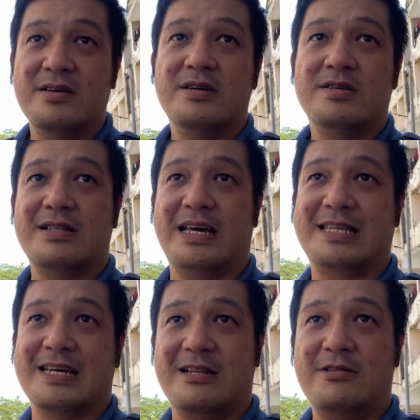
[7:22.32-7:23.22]
So let's
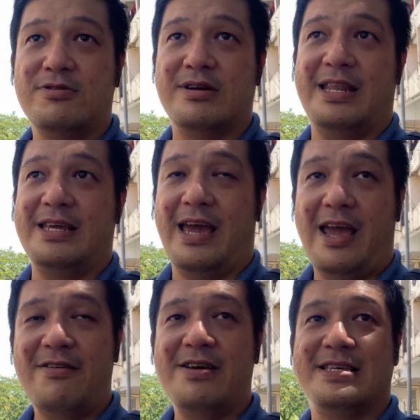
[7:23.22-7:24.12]
take a look at the
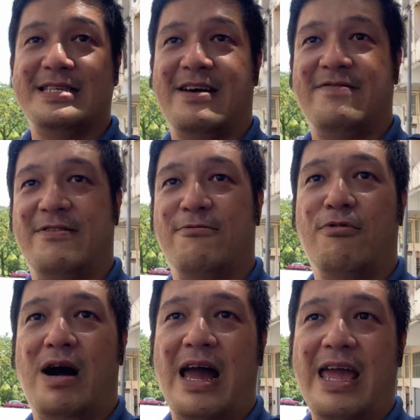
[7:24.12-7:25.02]
area itself,
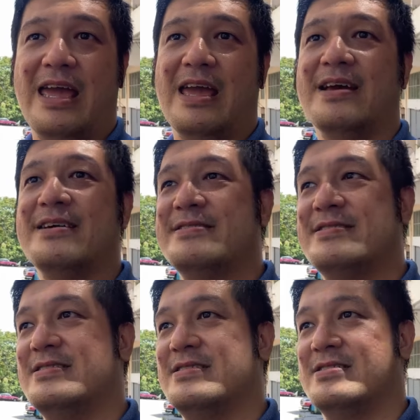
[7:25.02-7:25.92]
why
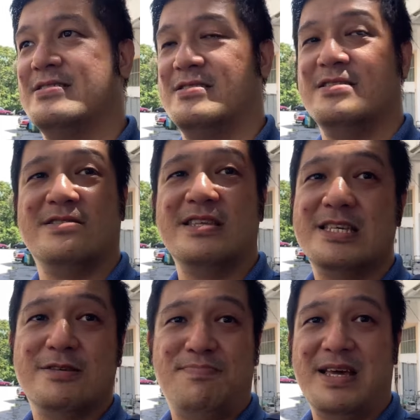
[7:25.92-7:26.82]
this
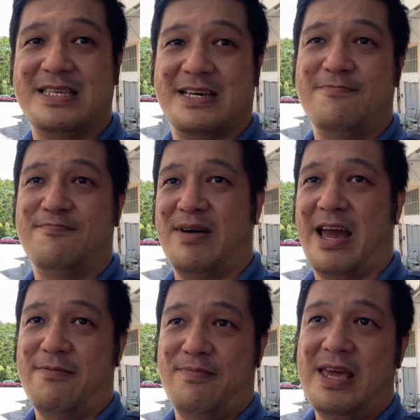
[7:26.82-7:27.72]
place
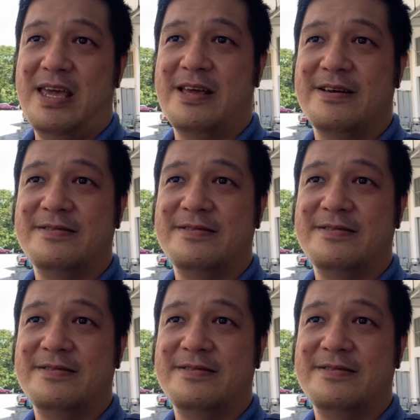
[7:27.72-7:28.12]
might be